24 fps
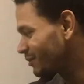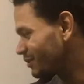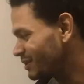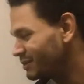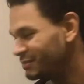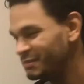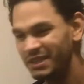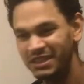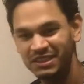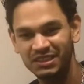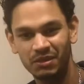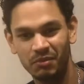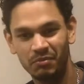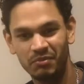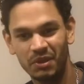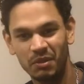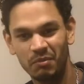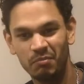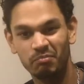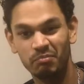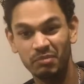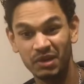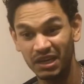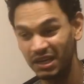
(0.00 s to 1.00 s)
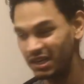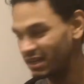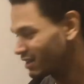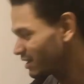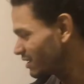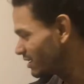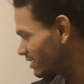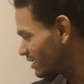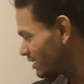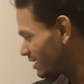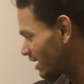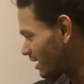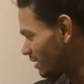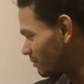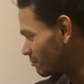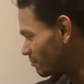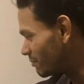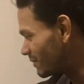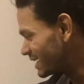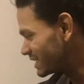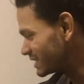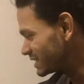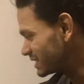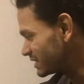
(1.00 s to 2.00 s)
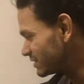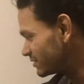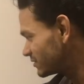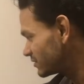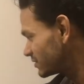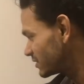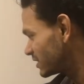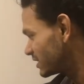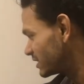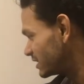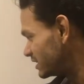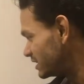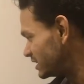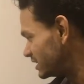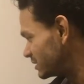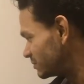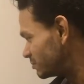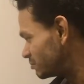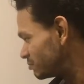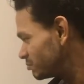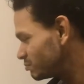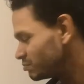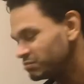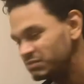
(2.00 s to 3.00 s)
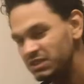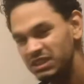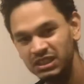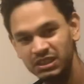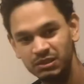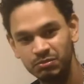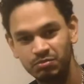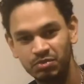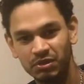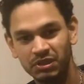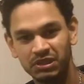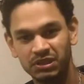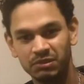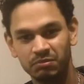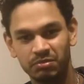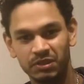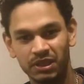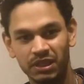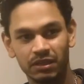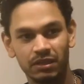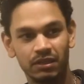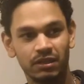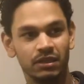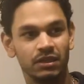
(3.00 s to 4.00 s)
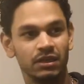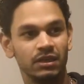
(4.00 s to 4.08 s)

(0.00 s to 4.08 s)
I want to make something big and massive. And he's pretty big,